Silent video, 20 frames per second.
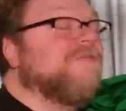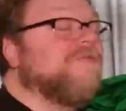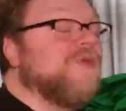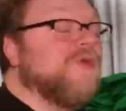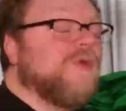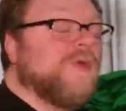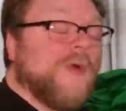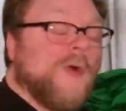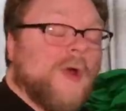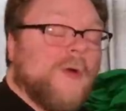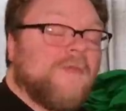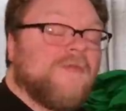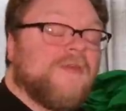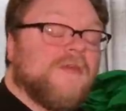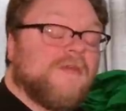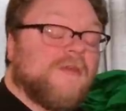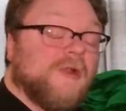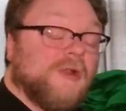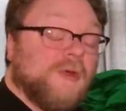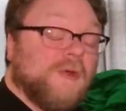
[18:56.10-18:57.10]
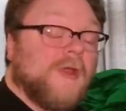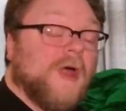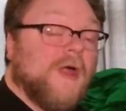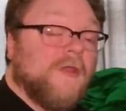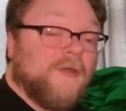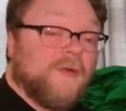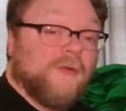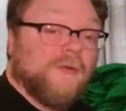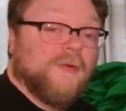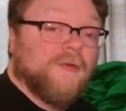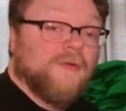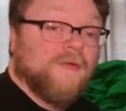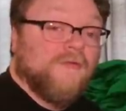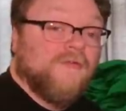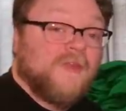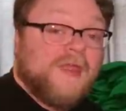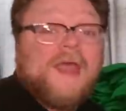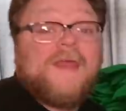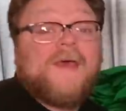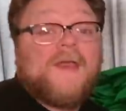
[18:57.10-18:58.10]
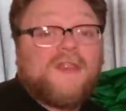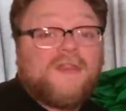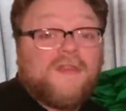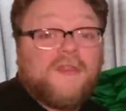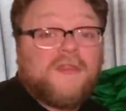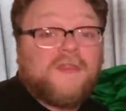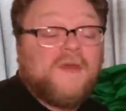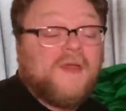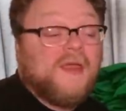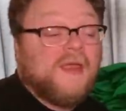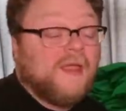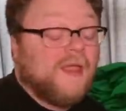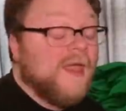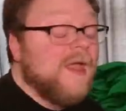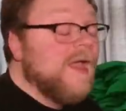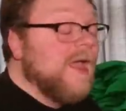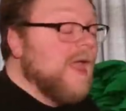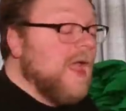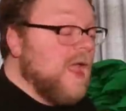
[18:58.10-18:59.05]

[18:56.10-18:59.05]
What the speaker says: a few corpses glued onto roofs? Yeah, that's the thing.